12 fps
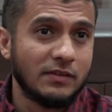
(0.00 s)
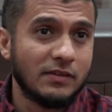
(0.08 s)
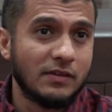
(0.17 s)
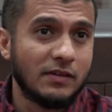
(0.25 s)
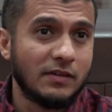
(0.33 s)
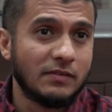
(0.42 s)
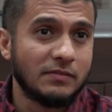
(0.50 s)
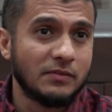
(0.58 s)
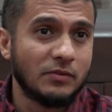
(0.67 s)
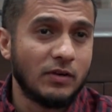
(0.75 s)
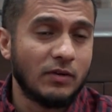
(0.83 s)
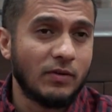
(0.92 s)

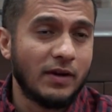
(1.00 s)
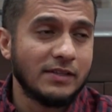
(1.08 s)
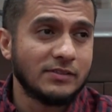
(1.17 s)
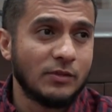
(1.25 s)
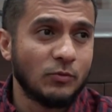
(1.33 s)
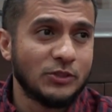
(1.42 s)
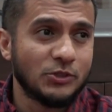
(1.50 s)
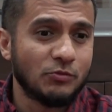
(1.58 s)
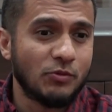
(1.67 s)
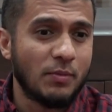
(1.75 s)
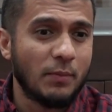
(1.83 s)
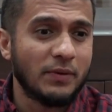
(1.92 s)
arise, and we should
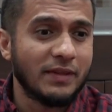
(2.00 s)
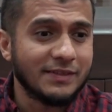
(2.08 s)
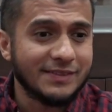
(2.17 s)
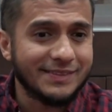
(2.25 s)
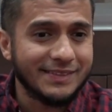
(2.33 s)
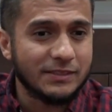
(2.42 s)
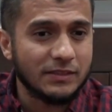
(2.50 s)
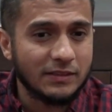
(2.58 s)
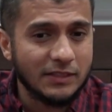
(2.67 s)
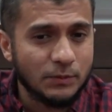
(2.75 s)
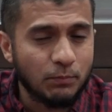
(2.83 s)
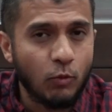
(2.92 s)
remember that
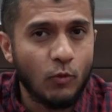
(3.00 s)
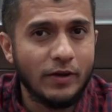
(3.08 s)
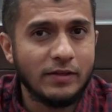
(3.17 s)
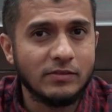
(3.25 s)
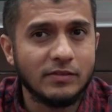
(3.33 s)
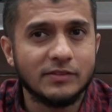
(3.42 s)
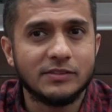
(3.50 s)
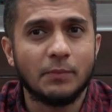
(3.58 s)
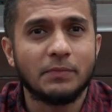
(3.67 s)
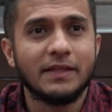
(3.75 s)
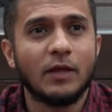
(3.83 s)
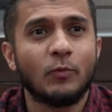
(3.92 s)
this point is
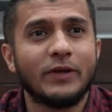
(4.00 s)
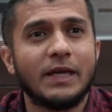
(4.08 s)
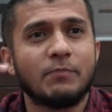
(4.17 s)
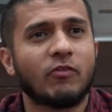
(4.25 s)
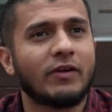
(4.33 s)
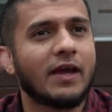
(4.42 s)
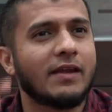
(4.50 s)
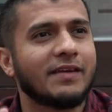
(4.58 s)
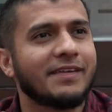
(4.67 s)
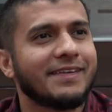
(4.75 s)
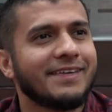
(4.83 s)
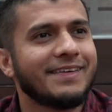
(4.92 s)
something that we keep
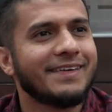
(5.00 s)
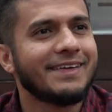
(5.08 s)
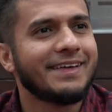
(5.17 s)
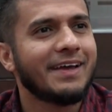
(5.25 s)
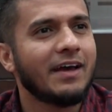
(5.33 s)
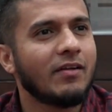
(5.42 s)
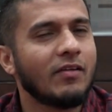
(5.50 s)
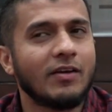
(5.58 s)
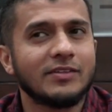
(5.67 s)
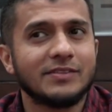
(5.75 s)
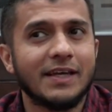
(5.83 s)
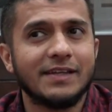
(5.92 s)
forgetting. And
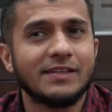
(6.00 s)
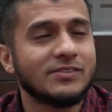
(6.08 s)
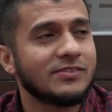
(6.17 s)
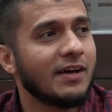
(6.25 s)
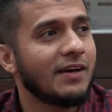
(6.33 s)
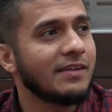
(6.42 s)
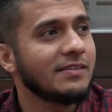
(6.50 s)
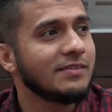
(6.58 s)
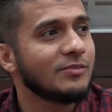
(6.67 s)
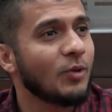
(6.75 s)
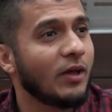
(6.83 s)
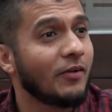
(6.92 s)
Allah said
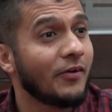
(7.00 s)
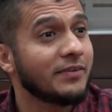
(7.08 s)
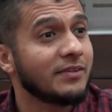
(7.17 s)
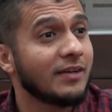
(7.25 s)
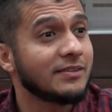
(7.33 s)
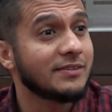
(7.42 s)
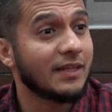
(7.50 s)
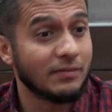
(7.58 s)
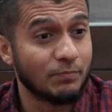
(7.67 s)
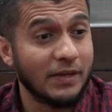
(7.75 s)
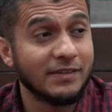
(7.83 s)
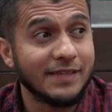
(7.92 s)
insan to alert us
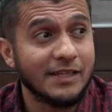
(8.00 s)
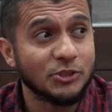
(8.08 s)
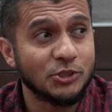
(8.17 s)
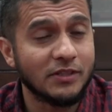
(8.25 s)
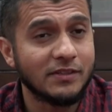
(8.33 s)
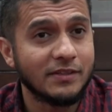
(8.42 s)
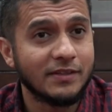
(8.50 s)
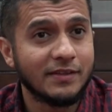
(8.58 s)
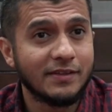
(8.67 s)
that pay attention.